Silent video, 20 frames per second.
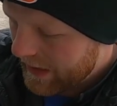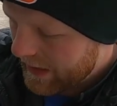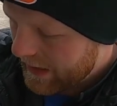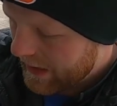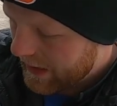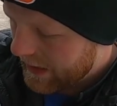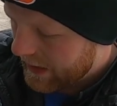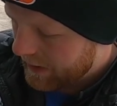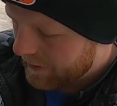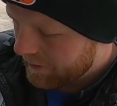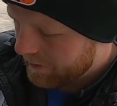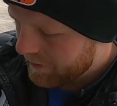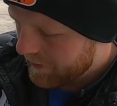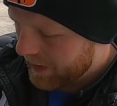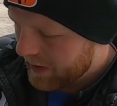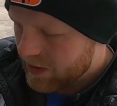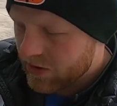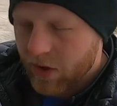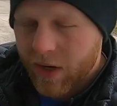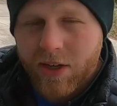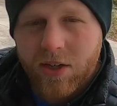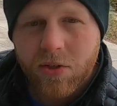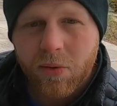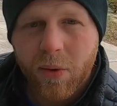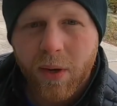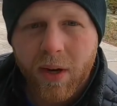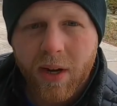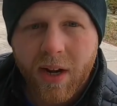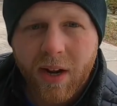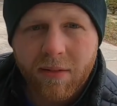And so I just
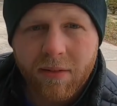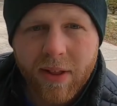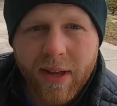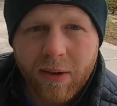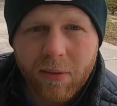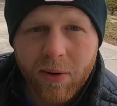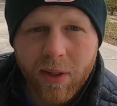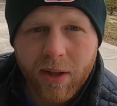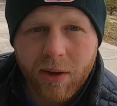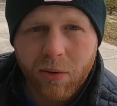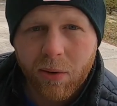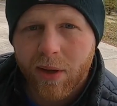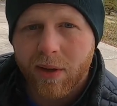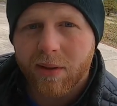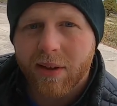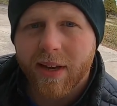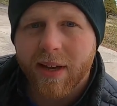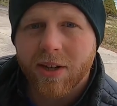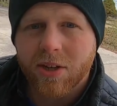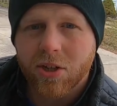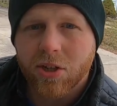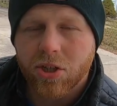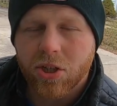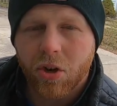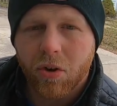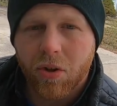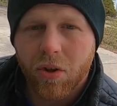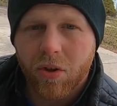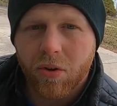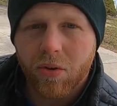wanted to cover that really quickly and just
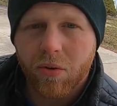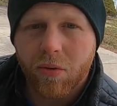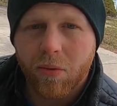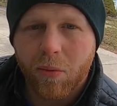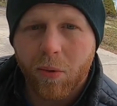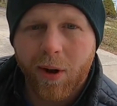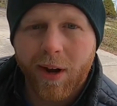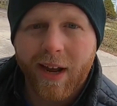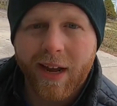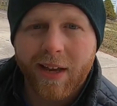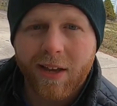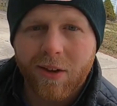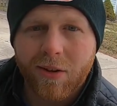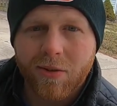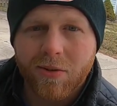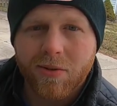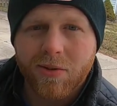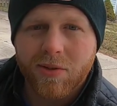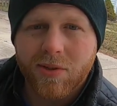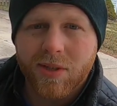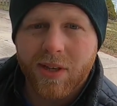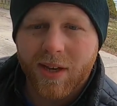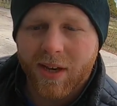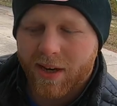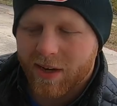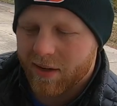show you what I use